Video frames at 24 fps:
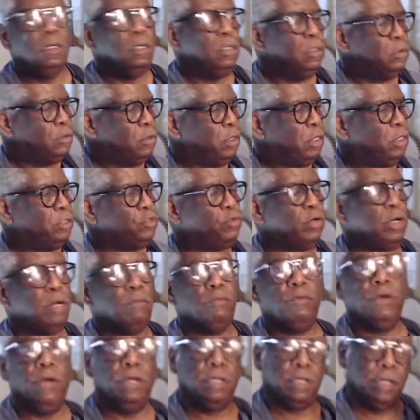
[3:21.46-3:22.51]
Let's try to
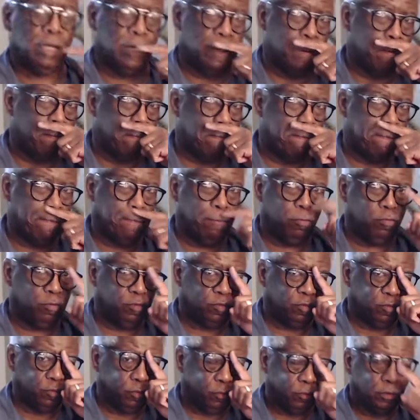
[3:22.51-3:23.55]
break down
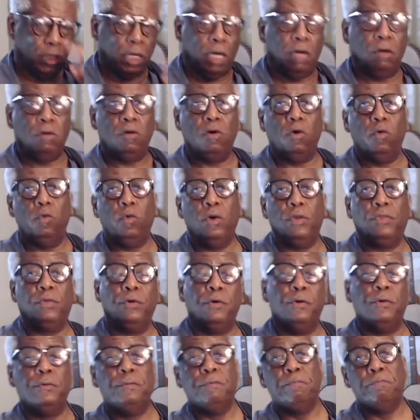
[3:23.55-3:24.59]
"I'll Go With
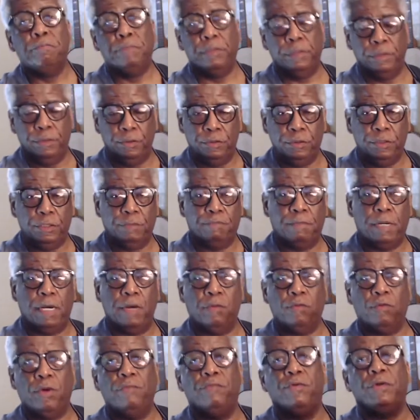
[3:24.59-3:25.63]
Her" blues by
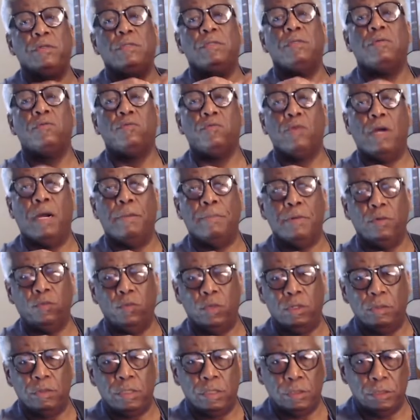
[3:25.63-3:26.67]
Reverend Robert
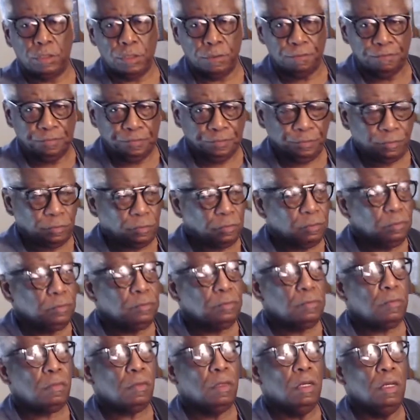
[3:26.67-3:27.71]
Wilkins.
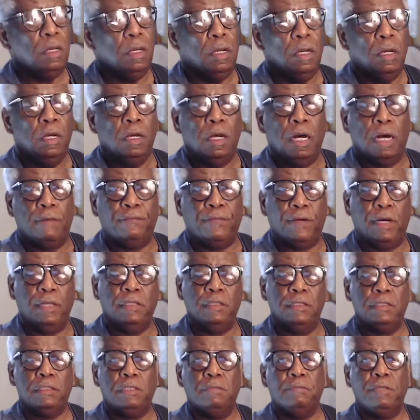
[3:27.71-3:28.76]
I find
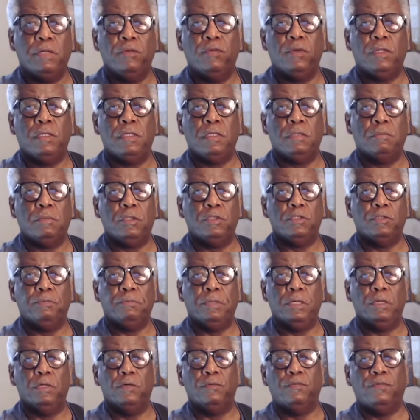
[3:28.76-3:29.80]
this to be one of the most
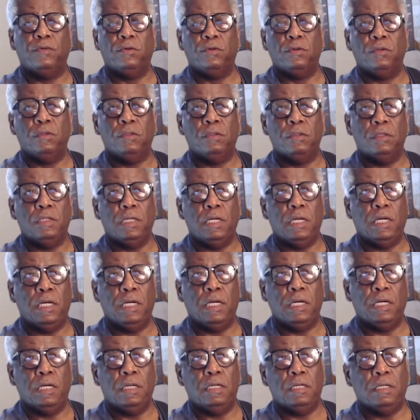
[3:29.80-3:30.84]
beautiful
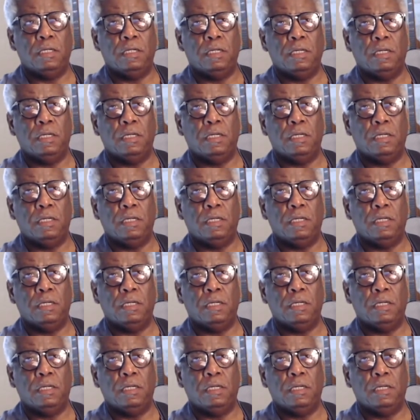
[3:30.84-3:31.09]
and